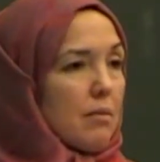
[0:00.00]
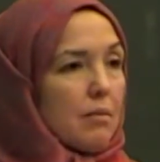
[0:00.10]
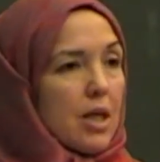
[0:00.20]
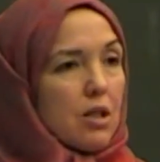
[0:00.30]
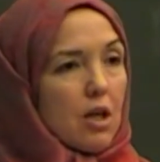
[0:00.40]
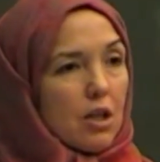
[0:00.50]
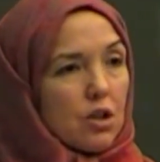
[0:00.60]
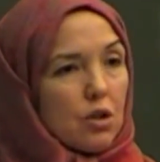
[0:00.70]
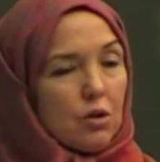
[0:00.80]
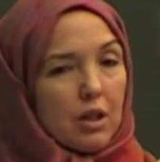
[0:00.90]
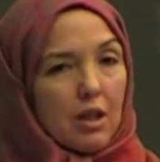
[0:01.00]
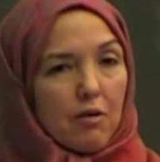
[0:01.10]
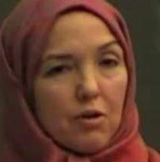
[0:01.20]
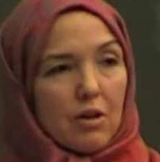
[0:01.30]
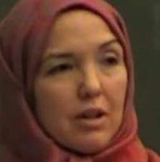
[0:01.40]
My dog chewed the
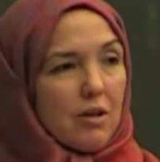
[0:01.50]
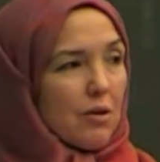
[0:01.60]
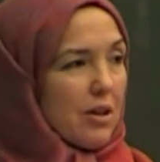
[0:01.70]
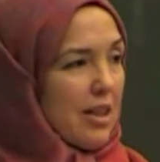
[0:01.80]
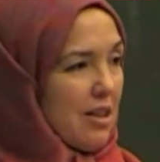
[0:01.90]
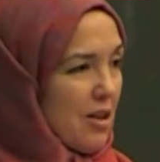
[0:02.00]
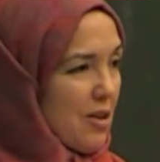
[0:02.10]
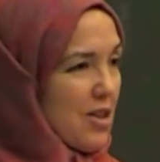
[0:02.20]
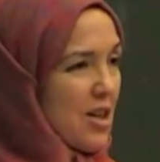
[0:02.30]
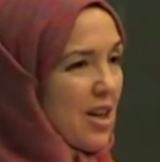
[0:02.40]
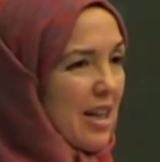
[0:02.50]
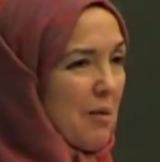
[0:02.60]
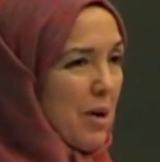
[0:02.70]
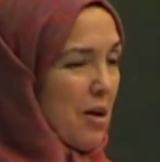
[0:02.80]
cover, literally. The dog ate my